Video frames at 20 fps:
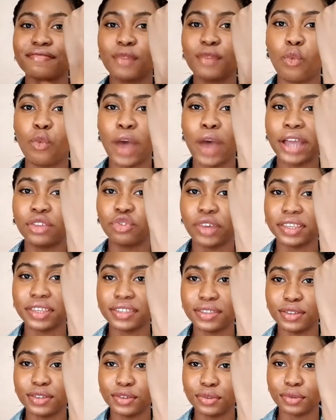White
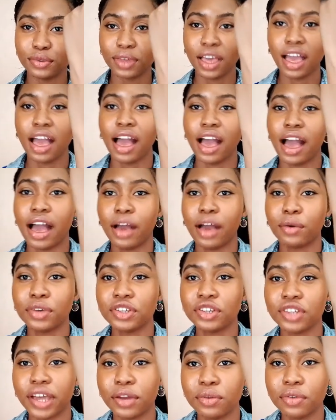residue. I don't
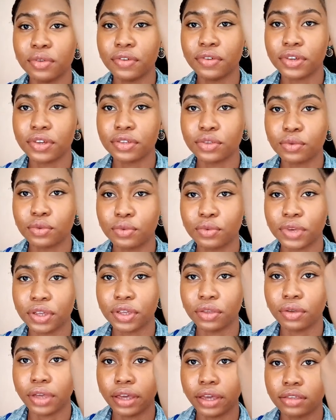know if there's a way
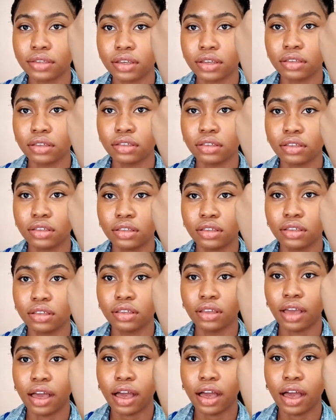you guys can
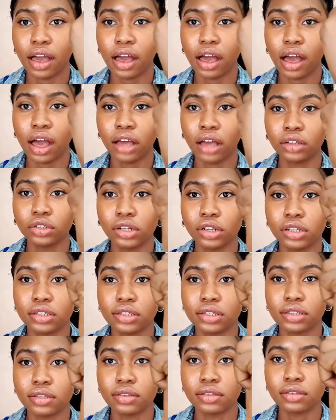actually
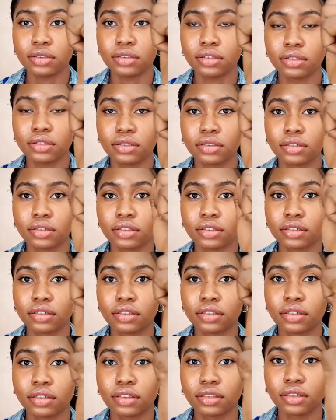see this.
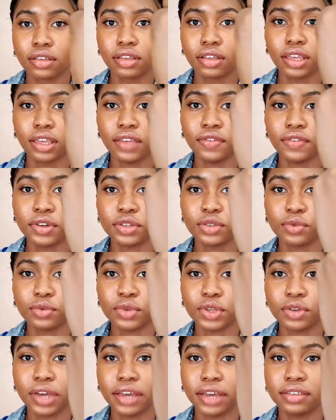If there's a way
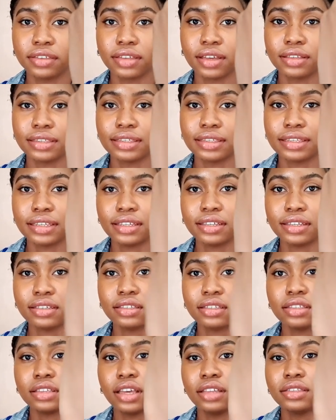you guys can see it
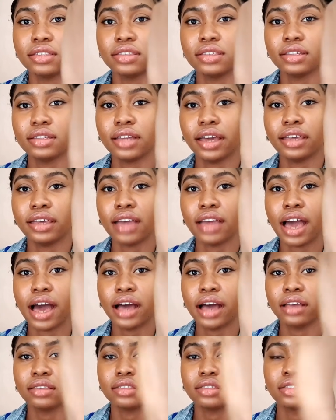and see that it
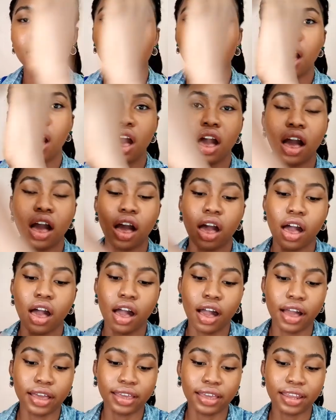has
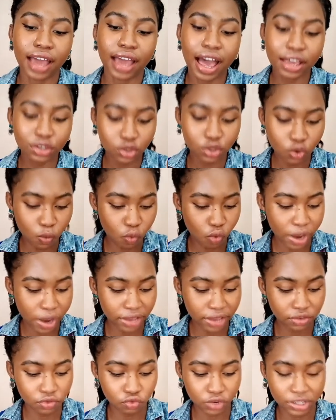some
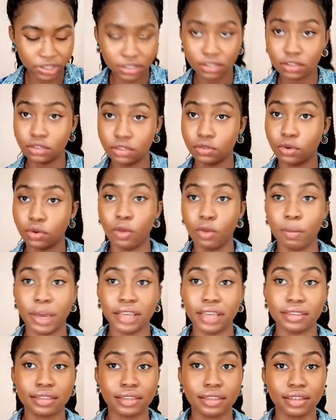white residue on my
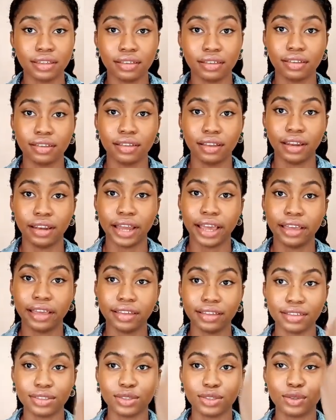skin. Like
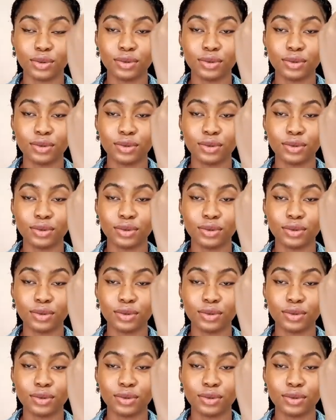it's